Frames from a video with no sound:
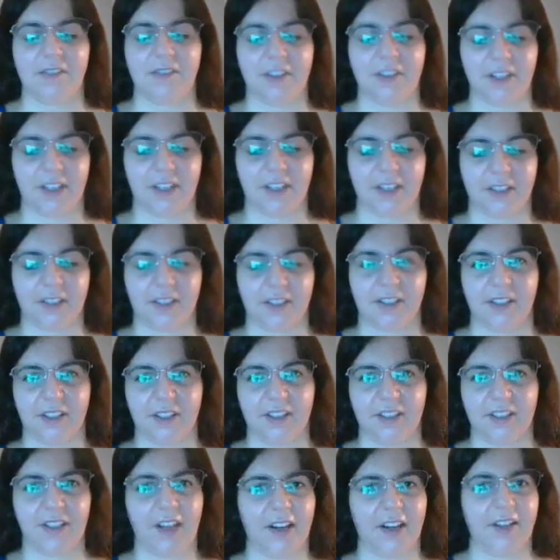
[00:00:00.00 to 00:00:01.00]
feel like,
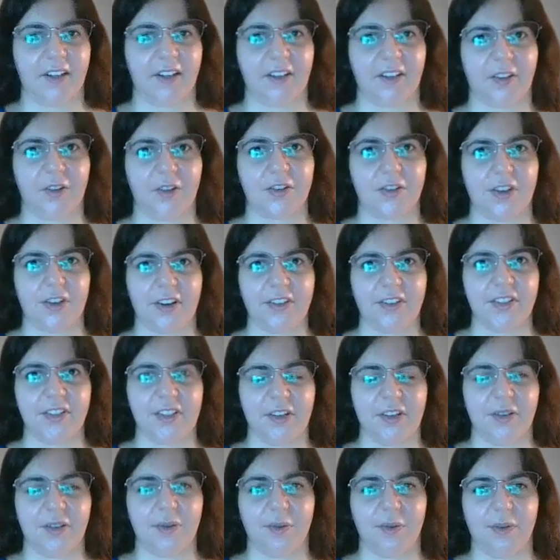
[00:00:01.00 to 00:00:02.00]
yeah, like there's
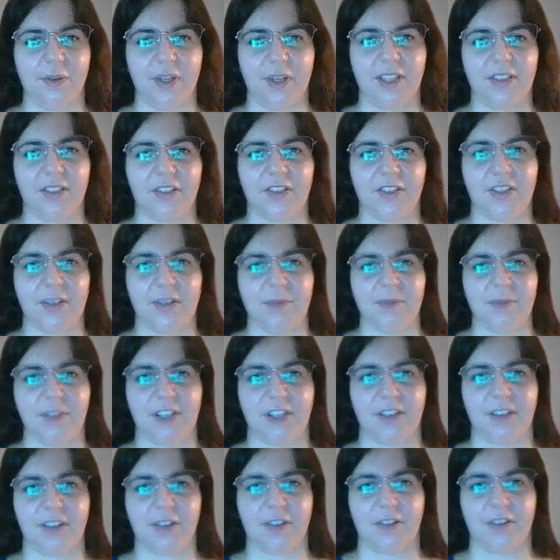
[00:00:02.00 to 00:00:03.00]
also, it just seems
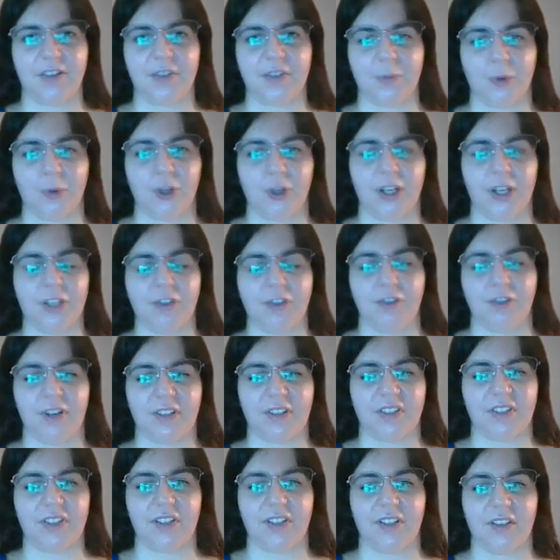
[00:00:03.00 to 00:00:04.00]
like there is more
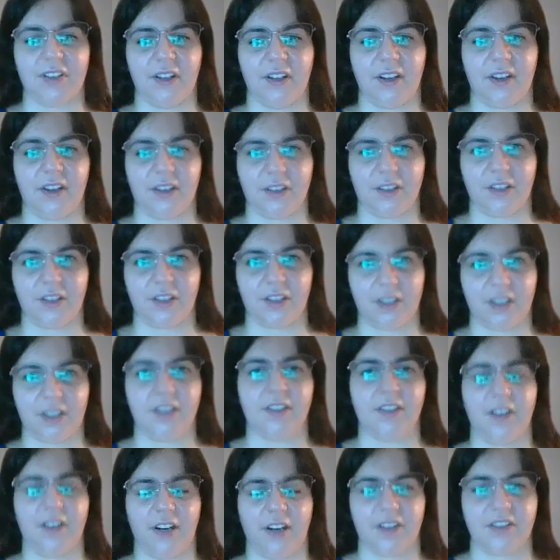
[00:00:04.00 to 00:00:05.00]
interest in like
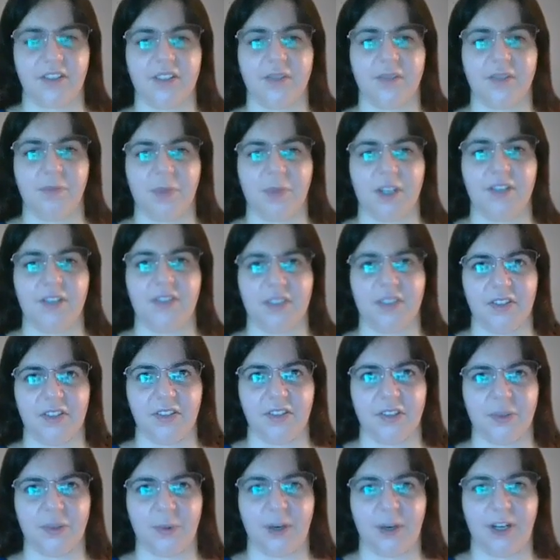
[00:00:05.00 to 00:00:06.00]
in custom pieces
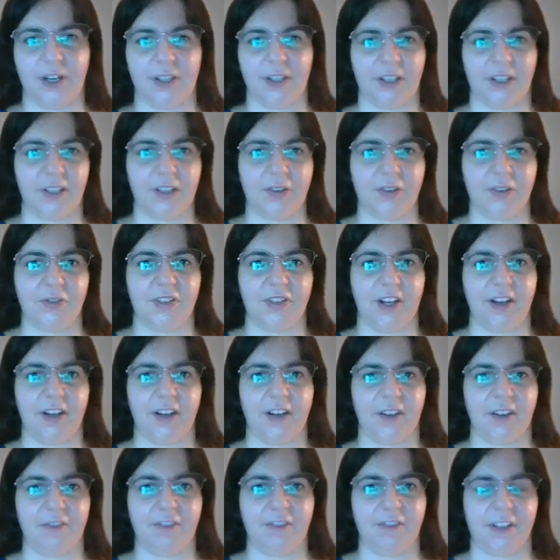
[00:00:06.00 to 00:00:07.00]
as well. Like you said,
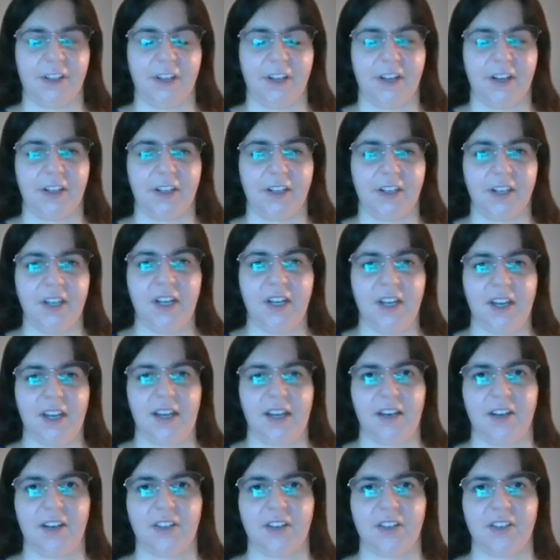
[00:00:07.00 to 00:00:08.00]
I feel like,
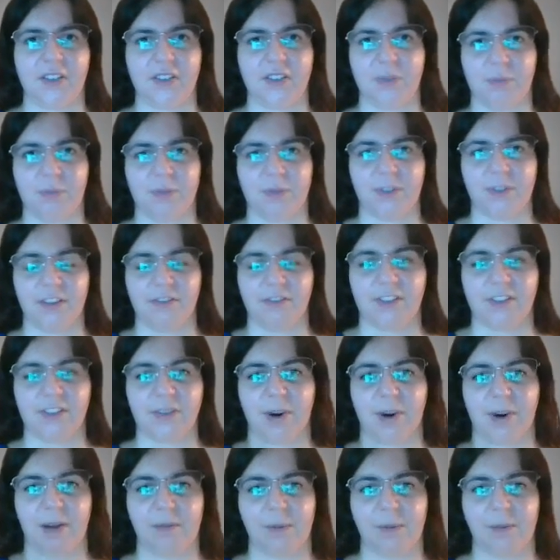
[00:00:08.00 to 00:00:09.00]
and some of it's
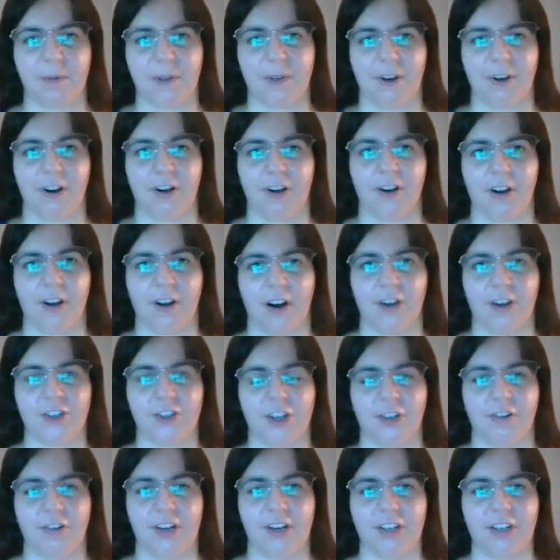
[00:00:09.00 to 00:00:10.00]
probably our
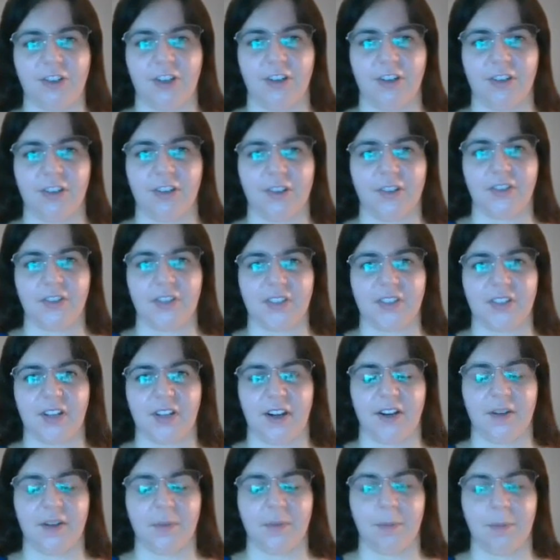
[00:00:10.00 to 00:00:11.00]
generation is,
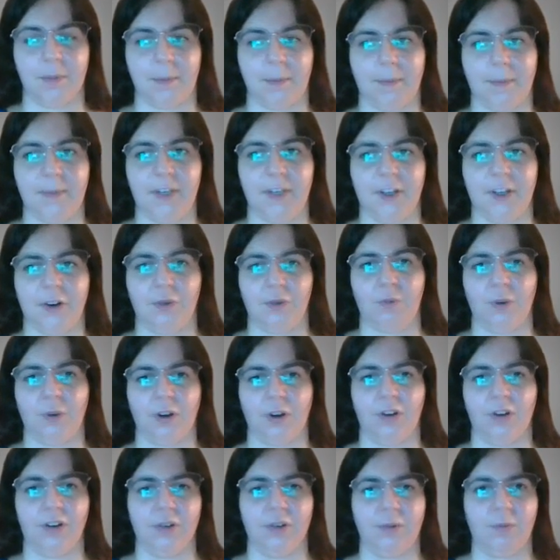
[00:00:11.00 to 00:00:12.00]

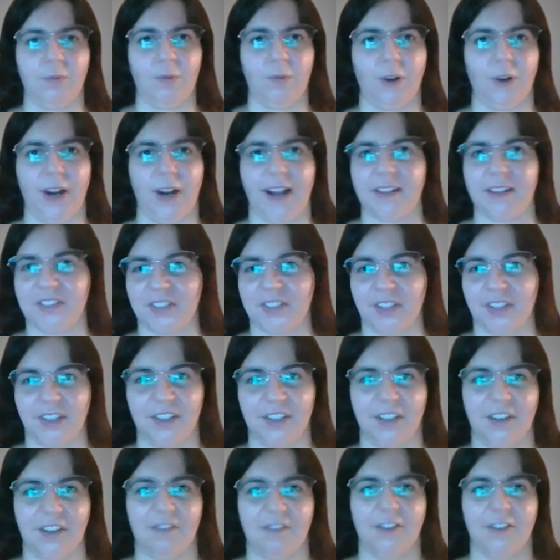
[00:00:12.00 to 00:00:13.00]
we're Etsy
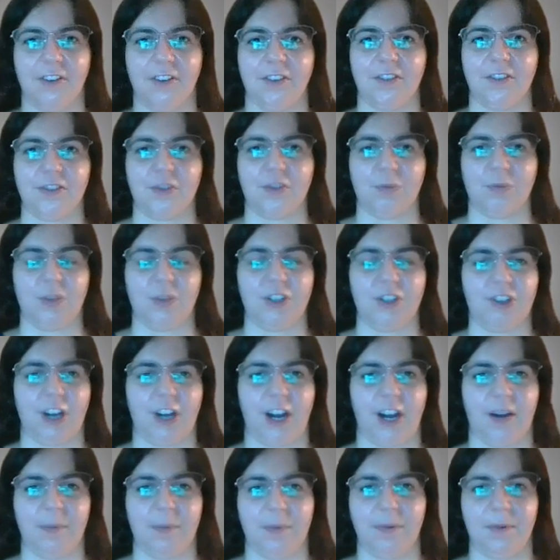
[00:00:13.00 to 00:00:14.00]
lovers. We
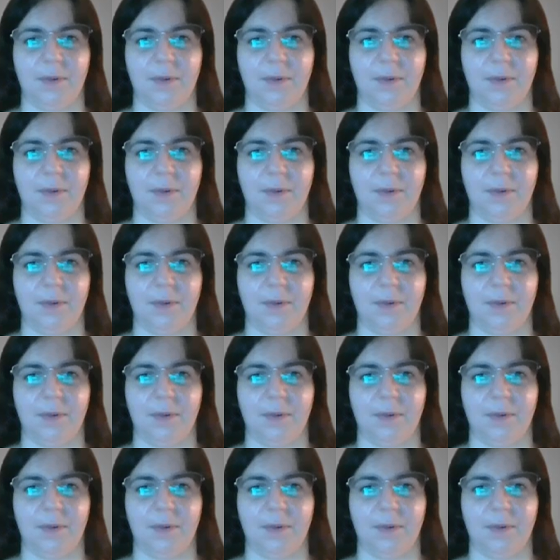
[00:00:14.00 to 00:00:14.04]
shop,